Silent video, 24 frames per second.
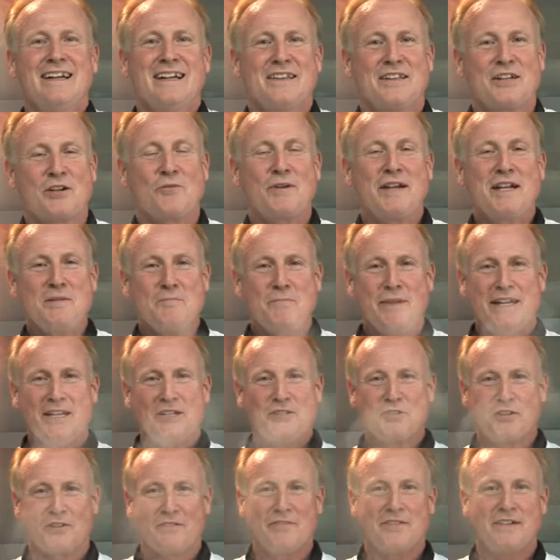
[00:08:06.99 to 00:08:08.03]
The green
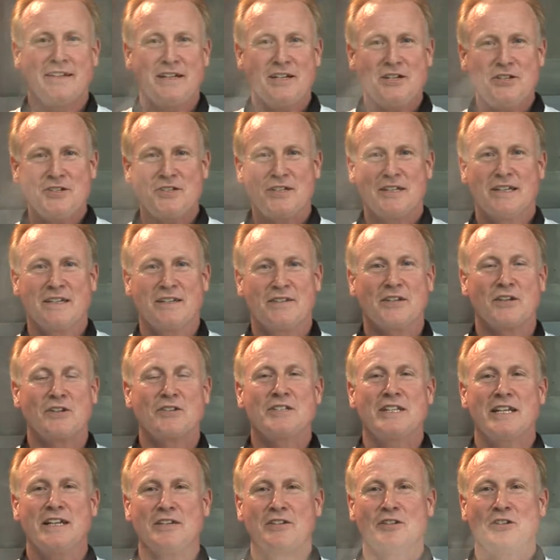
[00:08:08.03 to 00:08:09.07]
beans are finished. They're
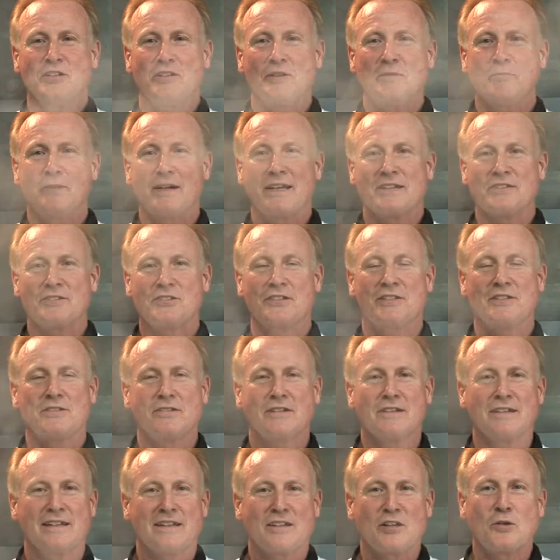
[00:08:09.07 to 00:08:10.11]
tender, but it's
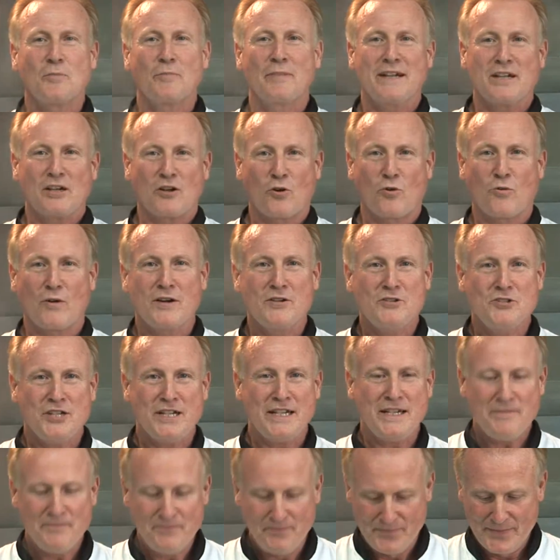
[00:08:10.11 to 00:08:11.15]
still a little bit
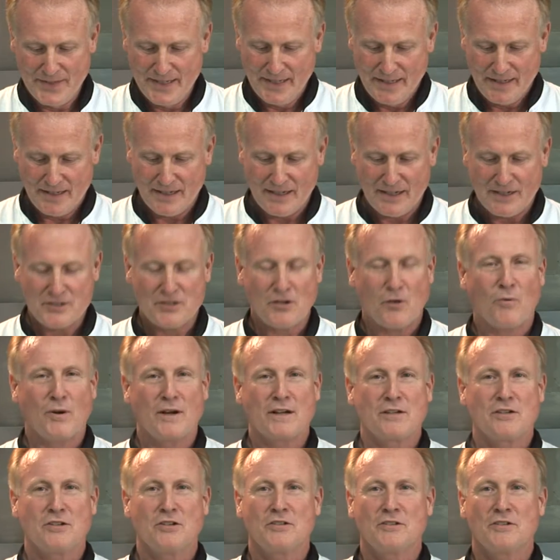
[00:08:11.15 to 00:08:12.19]
crunchy. Don't want
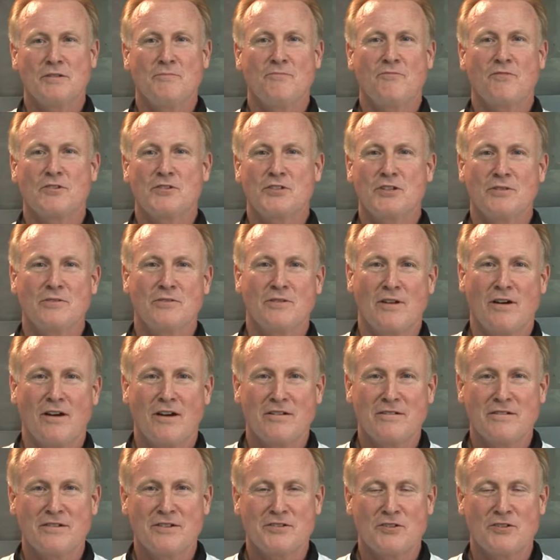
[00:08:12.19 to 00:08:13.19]
to cook them for too long.